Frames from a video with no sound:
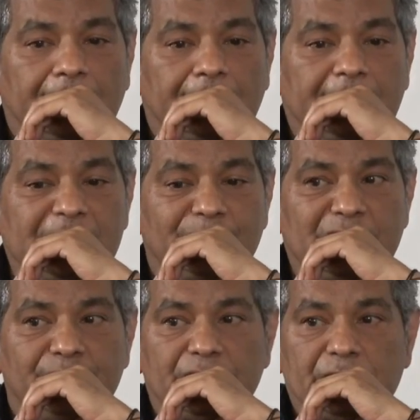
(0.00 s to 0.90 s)
these
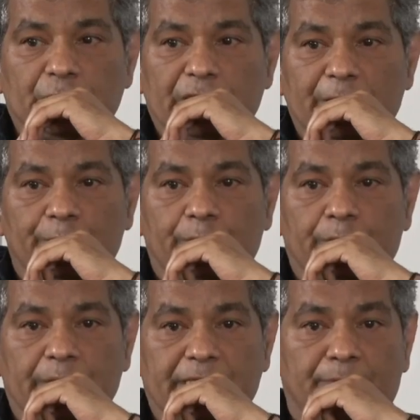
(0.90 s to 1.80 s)
people who live
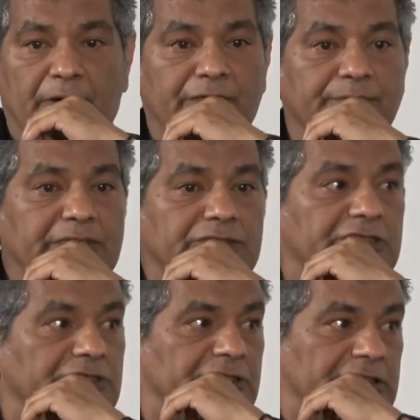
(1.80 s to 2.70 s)
in apartments
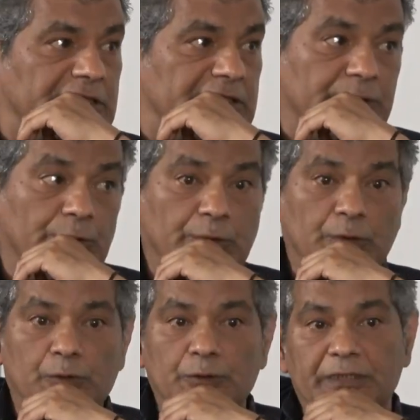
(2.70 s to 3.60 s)
in city and don't
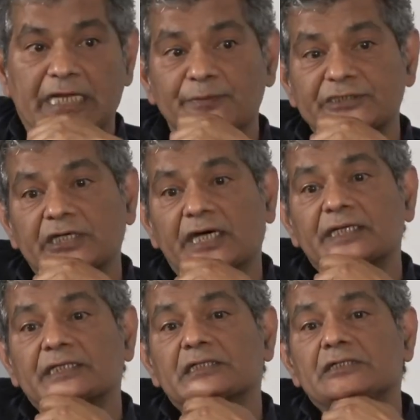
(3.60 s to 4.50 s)
know who your neighbors are.
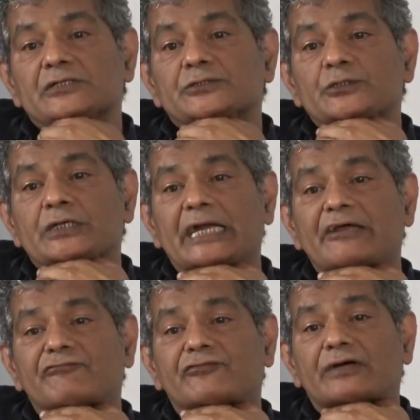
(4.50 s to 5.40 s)
So you kind
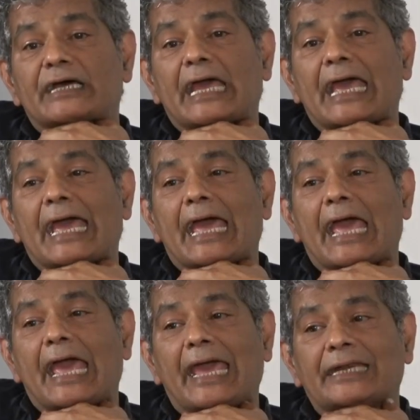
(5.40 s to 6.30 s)
of
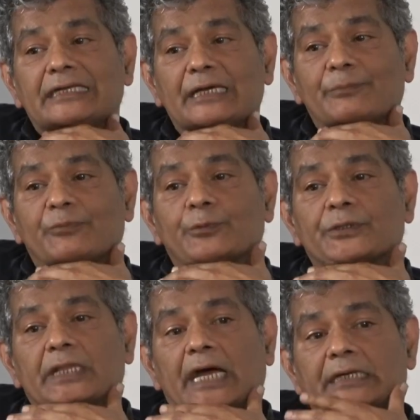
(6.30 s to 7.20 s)
end up
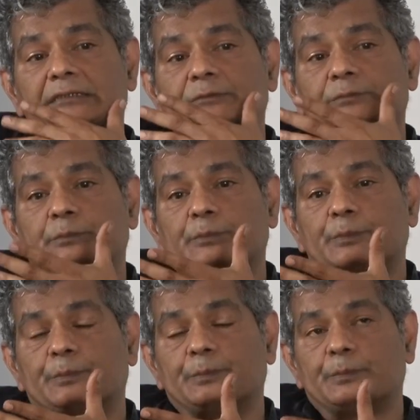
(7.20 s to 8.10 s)
with that
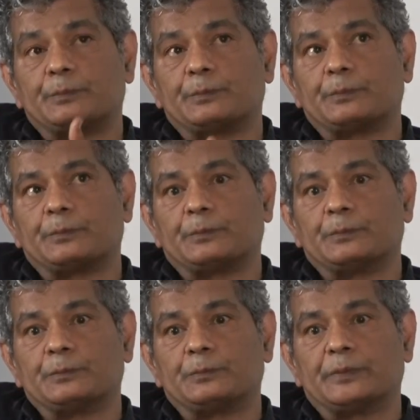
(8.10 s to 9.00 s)

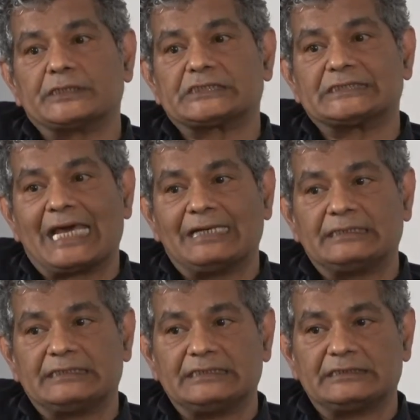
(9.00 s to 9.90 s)

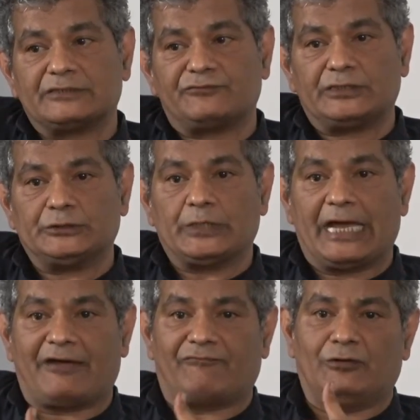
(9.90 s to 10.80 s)
personality, that where you have